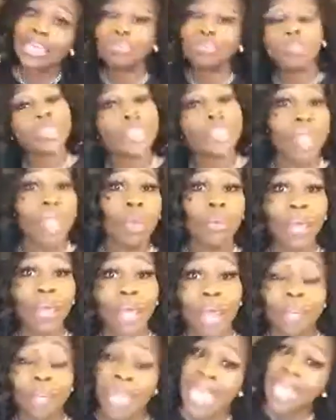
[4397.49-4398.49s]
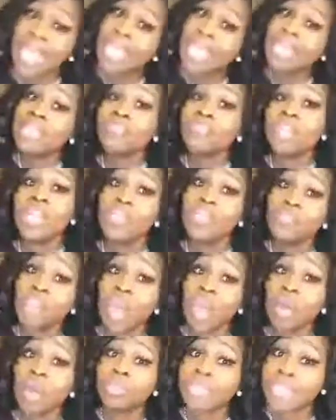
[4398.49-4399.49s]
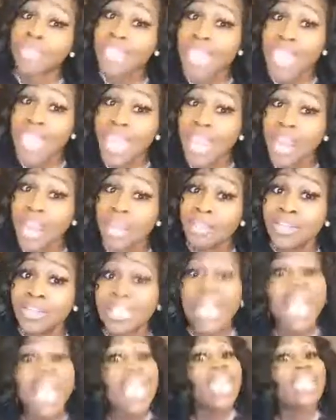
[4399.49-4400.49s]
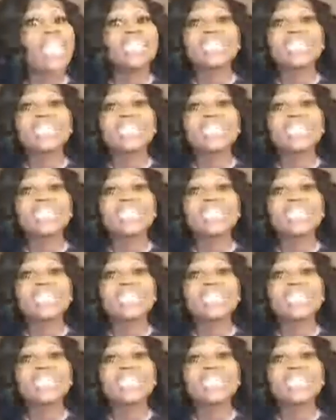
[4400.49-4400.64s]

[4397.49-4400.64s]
Keep showing up. Even if your tears